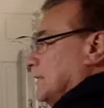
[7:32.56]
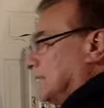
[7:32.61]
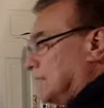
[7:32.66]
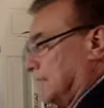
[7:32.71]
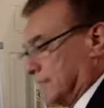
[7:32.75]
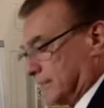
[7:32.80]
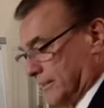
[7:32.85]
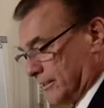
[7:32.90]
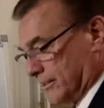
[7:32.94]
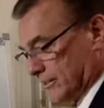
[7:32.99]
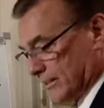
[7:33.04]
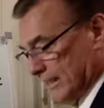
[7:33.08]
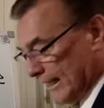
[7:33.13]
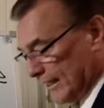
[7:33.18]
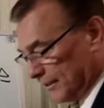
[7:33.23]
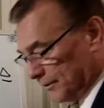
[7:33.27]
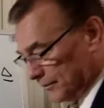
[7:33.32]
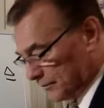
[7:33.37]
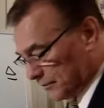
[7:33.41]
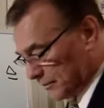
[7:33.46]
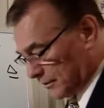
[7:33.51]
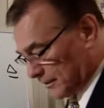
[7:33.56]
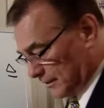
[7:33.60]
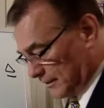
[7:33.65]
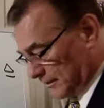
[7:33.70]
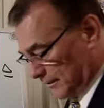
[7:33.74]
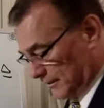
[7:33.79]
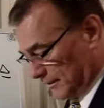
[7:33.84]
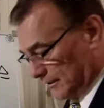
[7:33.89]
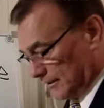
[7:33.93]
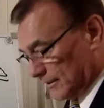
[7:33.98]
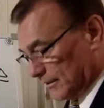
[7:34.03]
So sales
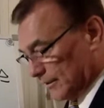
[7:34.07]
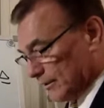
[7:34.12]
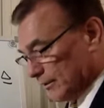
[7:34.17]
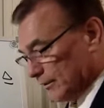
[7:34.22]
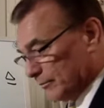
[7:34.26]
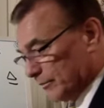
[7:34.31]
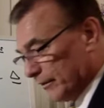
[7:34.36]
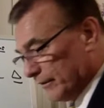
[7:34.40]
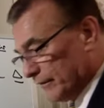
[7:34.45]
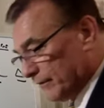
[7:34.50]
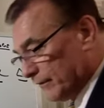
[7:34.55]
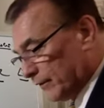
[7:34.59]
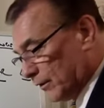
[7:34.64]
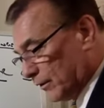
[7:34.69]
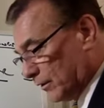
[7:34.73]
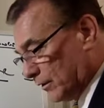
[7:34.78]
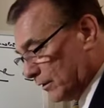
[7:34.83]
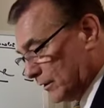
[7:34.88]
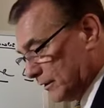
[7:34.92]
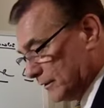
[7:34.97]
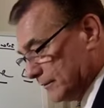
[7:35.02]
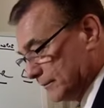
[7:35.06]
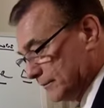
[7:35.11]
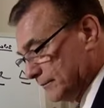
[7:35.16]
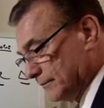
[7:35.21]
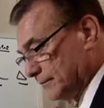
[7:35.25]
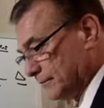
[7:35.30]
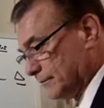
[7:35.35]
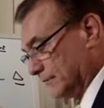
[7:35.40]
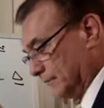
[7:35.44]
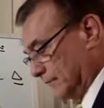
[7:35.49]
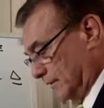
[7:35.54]
before,
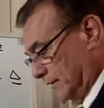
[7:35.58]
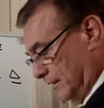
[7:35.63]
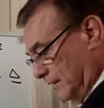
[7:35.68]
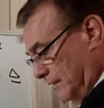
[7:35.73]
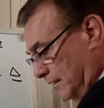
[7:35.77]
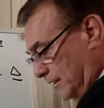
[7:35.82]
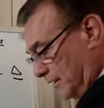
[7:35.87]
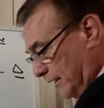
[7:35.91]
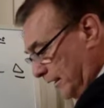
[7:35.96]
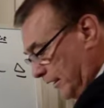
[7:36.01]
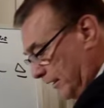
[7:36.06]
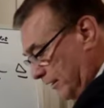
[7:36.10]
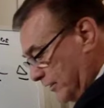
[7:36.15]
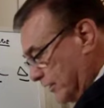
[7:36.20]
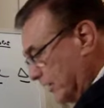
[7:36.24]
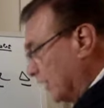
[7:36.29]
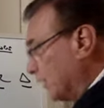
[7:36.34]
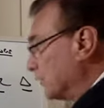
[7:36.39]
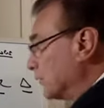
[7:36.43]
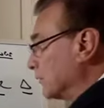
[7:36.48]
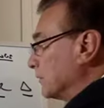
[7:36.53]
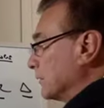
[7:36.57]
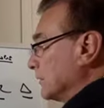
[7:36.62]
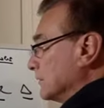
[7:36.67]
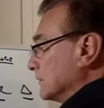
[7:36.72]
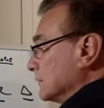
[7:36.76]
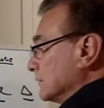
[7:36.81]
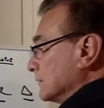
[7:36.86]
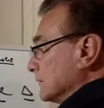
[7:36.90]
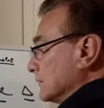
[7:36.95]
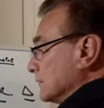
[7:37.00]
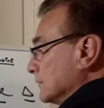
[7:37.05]
in total,
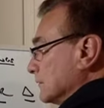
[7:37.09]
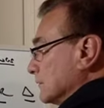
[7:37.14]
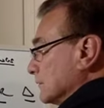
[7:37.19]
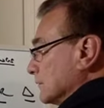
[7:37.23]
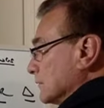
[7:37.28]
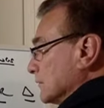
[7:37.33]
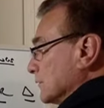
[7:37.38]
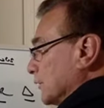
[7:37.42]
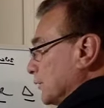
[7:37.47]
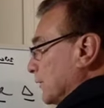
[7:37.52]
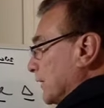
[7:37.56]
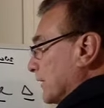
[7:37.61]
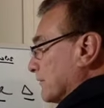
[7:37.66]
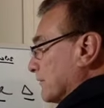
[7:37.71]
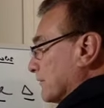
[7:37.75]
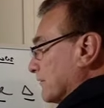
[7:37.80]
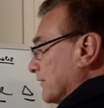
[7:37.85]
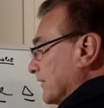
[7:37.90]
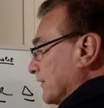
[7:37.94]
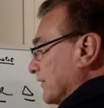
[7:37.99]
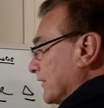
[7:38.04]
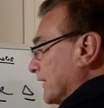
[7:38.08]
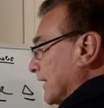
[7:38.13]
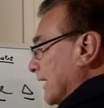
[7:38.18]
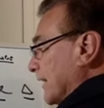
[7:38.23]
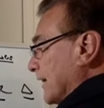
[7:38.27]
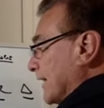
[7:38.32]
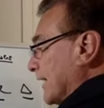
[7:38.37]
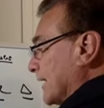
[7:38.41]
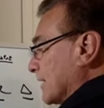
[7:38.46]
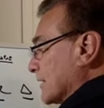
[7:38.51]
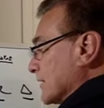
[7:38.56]

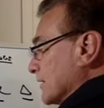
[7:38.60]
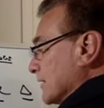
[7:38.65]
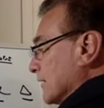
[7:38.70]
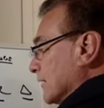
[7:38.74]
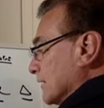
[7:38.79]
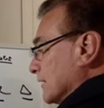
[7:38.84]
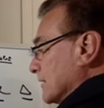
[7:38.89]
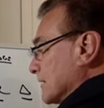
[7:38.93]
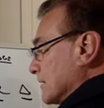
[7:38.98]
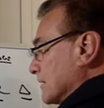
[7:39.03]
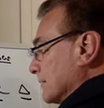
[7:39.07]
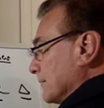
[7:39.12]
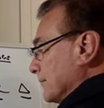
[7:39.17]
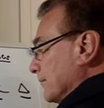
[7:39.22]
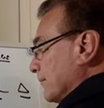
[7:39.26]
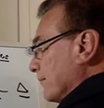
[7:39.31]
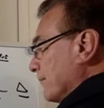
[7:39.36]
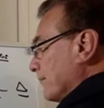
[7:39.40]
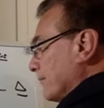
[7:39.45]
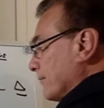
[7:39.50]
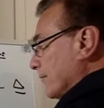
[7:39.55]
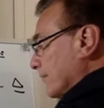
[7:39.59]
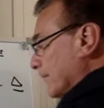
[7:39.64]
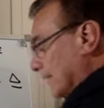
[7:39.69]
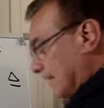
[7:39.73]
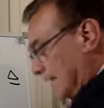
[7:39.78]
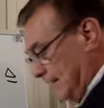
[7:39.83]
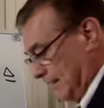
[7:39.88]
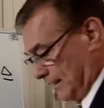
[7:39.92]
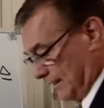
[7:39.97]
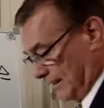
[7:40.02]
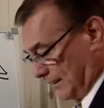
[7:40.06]
$258,000.
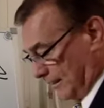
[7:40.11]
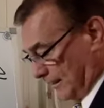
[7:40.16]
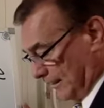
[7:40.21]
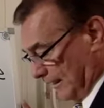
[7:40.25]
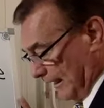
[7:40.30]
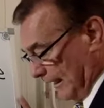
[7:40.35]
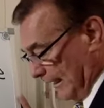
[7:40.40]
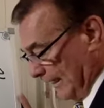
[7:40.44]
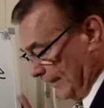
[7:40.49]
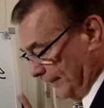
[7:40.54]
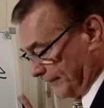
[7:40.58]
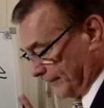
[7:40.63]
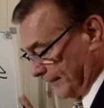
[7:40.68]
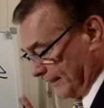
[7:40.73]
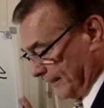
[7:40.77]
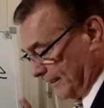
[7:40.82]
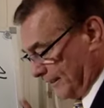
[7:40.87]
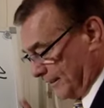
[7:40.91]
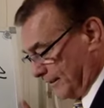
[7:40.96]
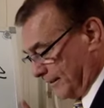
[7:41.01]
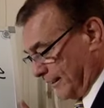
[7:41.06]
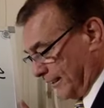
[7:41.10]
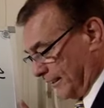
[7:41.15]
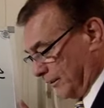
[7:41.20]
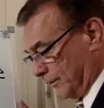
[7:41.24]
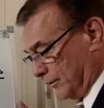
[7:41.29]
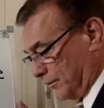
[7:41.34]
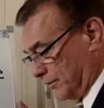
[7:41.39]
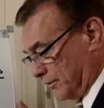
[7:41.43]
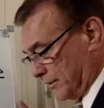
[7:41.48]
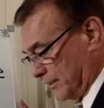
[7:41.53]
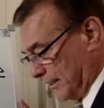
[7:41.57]
After, they
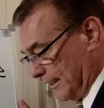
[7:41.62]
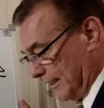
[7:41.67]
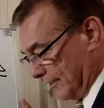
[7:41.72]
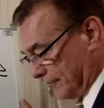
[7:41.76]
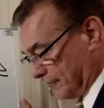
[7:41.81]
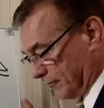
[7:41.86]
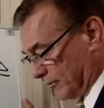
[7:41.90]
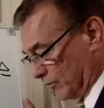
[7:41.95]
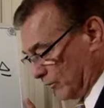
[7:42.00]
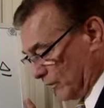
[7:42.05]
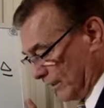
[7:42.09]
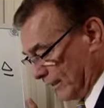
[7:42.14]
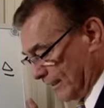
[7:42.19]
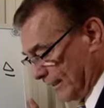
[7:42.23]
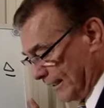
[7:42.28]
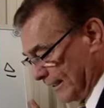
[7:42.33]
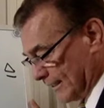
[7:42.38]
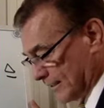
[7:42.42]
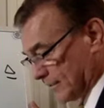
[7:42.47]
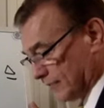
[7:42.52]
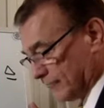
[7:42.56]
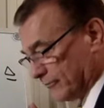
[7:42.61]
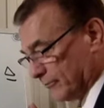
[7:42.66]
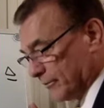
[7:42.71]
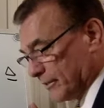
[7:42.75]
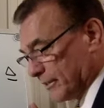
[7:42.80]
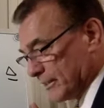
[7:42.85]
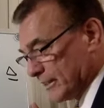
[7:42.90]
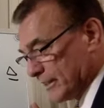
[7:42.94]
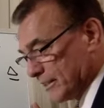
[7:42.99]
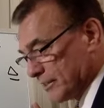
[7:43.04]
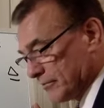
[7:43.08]
lose the $101,000 from
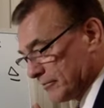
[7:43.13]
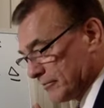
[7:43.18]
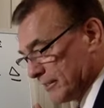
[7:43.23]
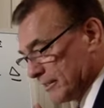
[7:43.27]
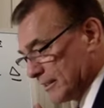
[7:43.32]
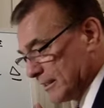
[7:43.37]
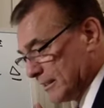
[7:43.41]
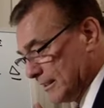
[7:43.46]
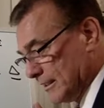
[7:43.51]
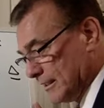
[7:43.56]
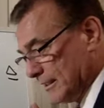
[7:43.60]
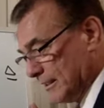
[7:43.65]
accessories.